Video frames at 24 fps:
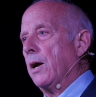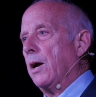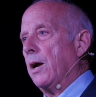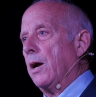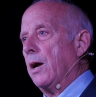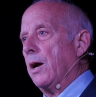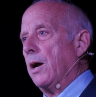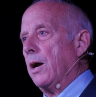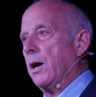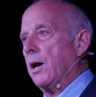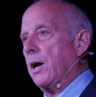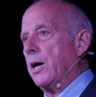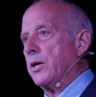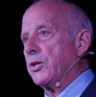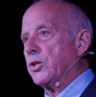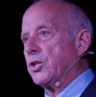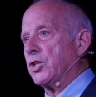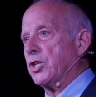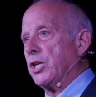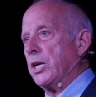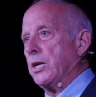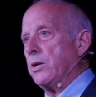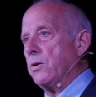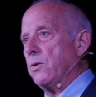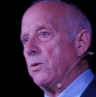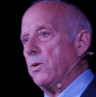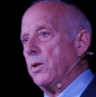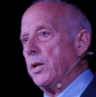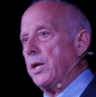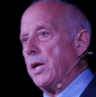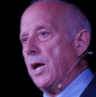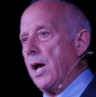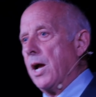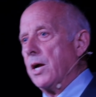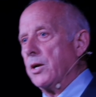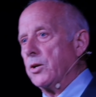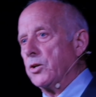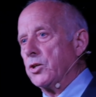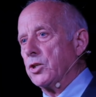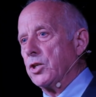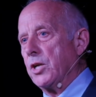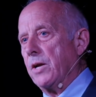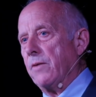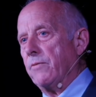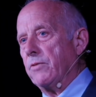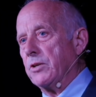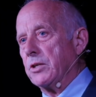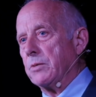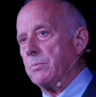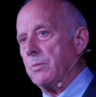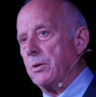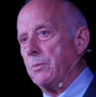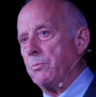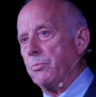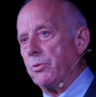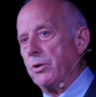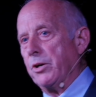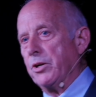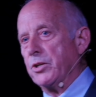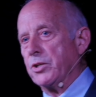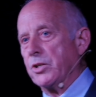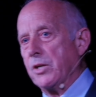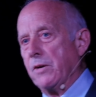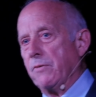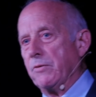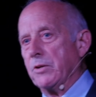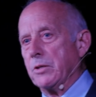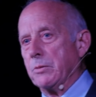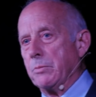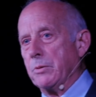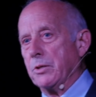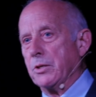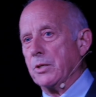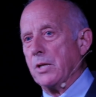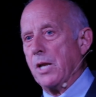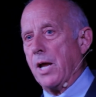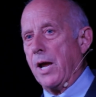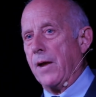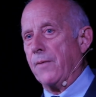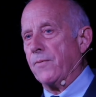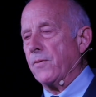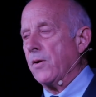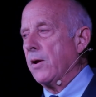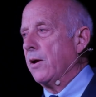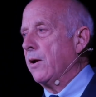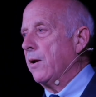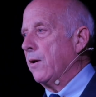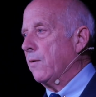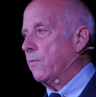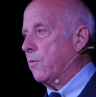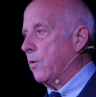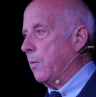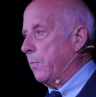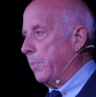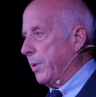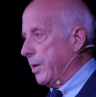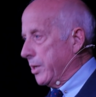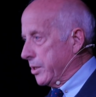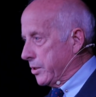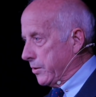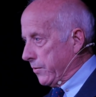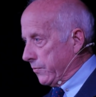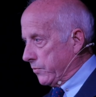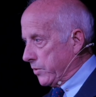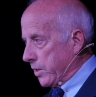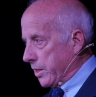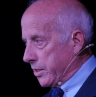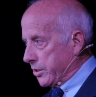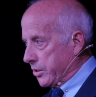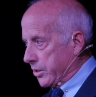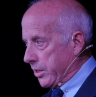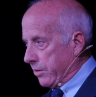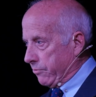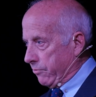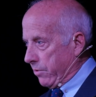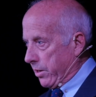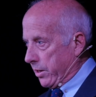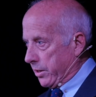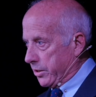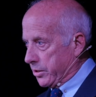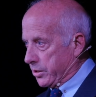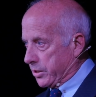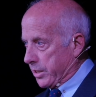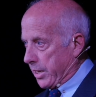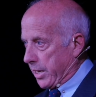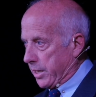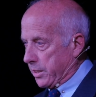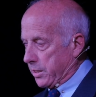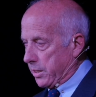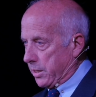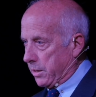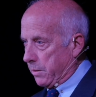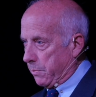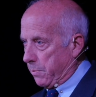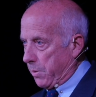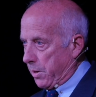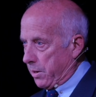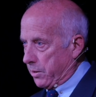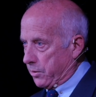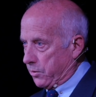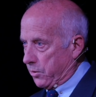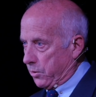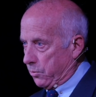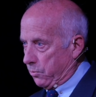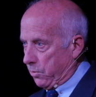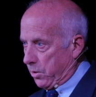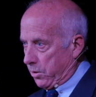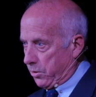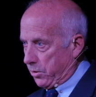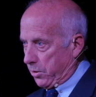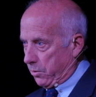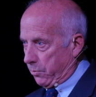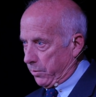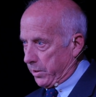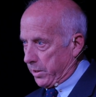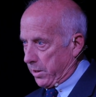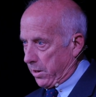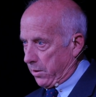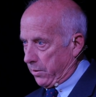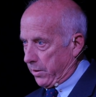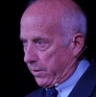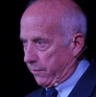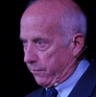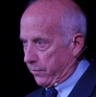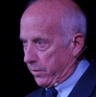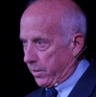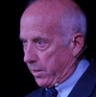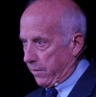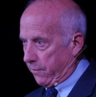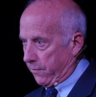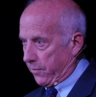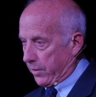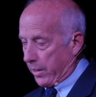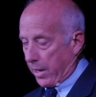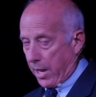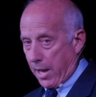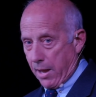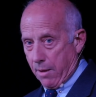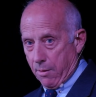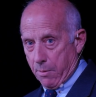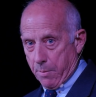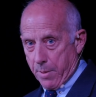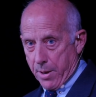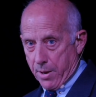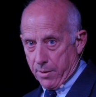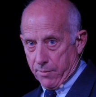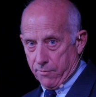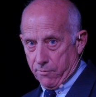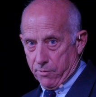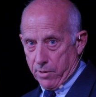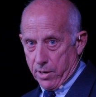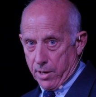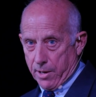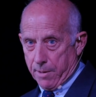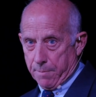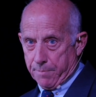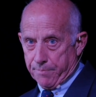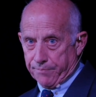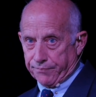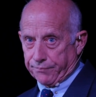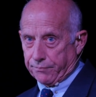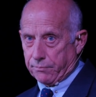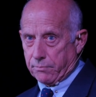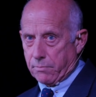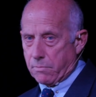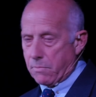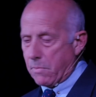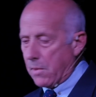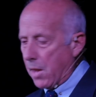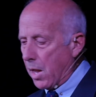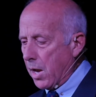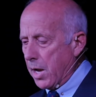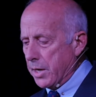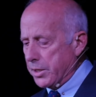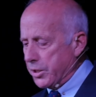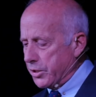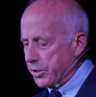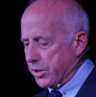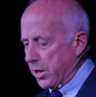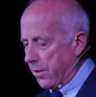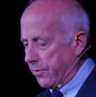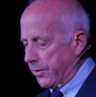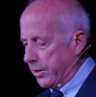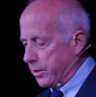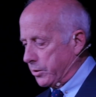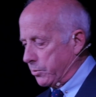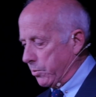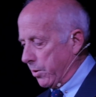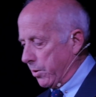a single young serviceman, British serviceman's life for a piece of dusty real estate in a part of the world that we don't even give a care about, really. I just don't think it's